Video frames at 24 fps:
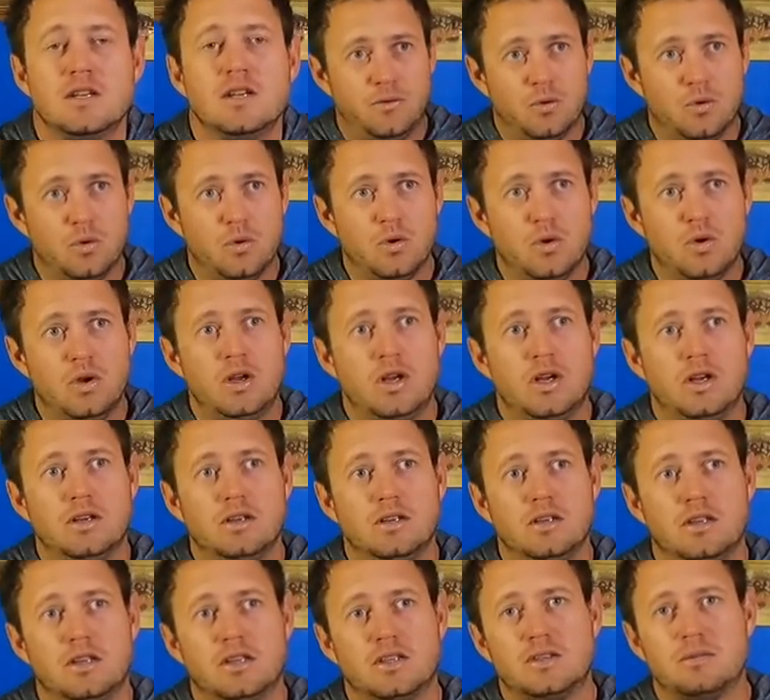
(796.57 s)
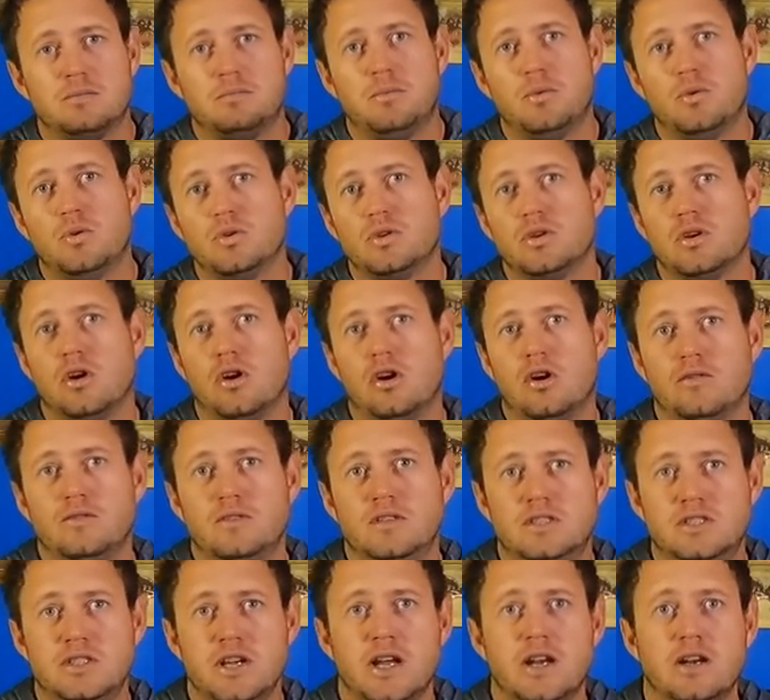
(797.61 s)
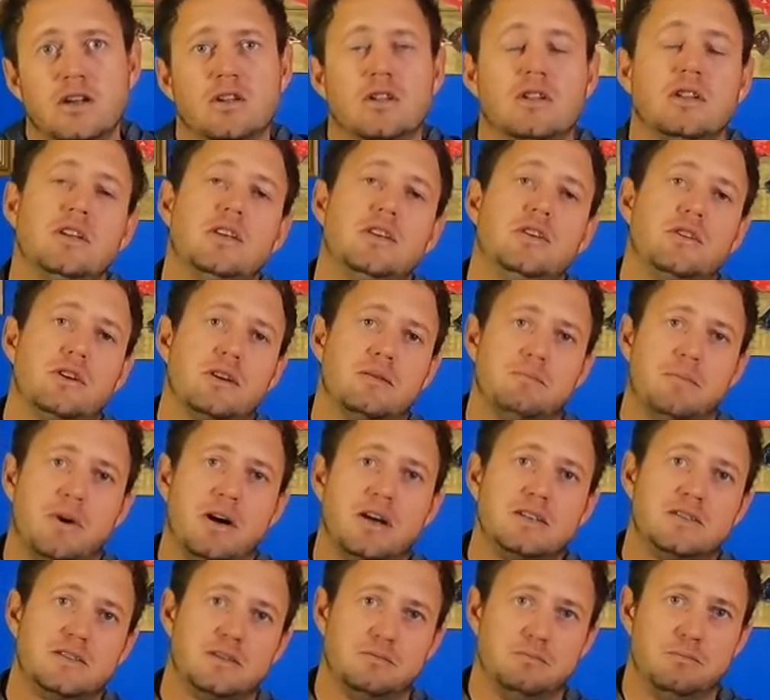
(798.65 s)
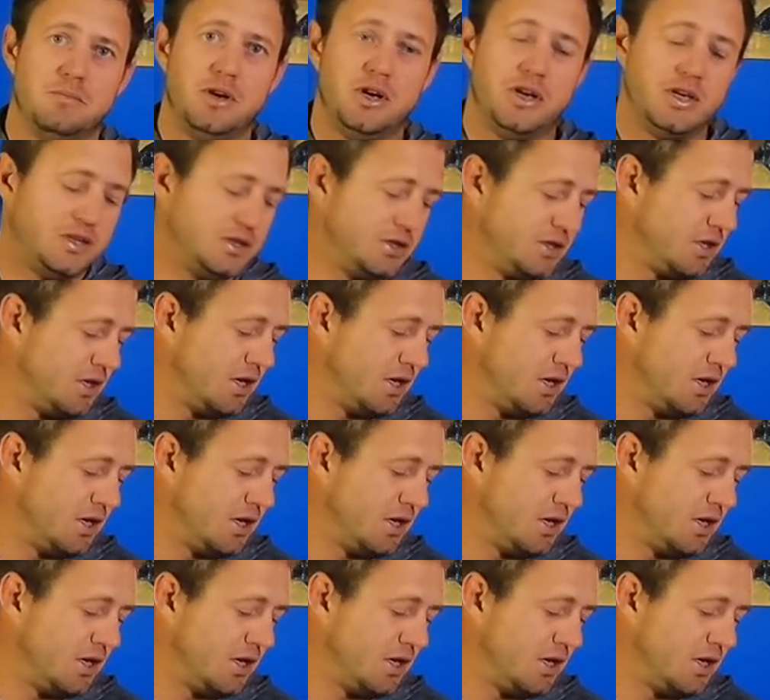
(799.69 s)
For the support of the channel, you can buy some merch.